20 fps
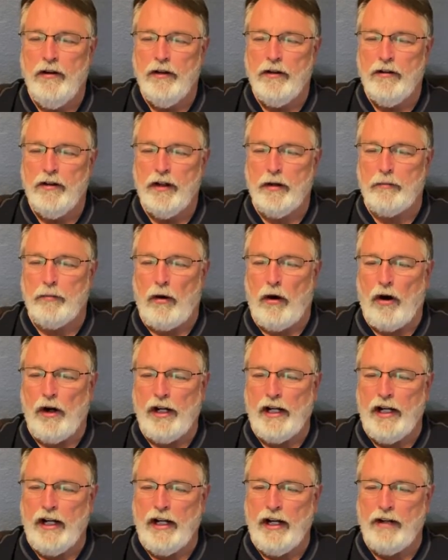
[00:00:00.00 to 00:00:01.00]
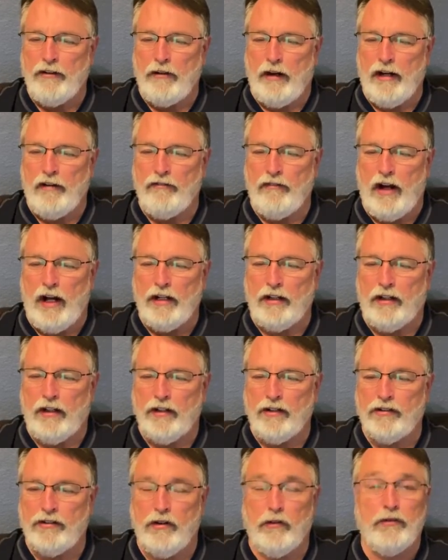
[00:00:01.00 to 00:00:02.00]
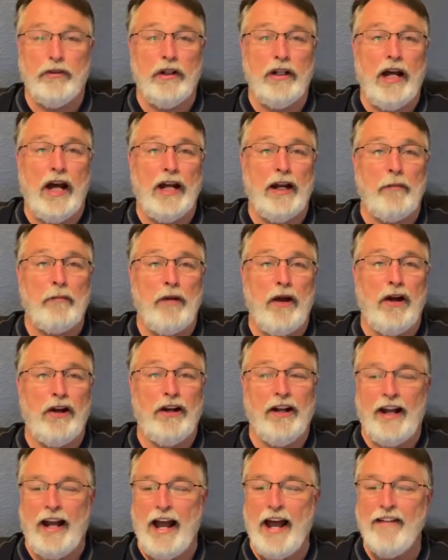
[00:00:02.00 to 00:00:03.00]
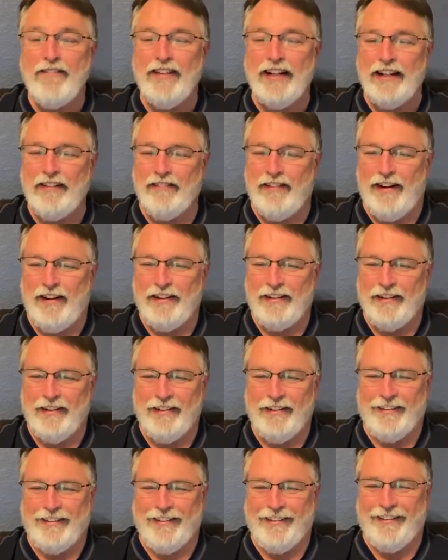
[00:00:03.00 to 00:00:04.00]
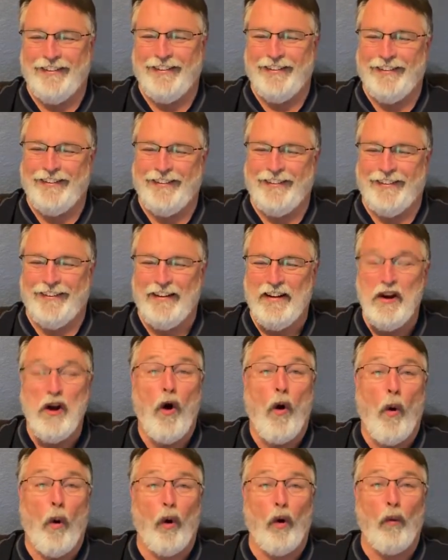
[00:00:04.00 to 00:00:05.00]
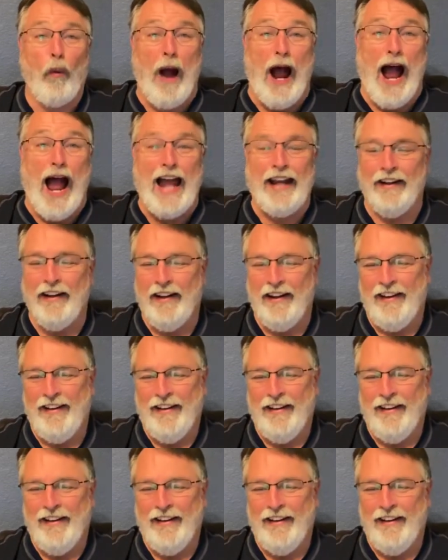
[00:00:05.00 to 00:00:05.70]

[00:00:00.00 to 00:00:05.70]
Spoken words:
their party, and I drank vodka. So tonight I'm not going to have any vodka or wine.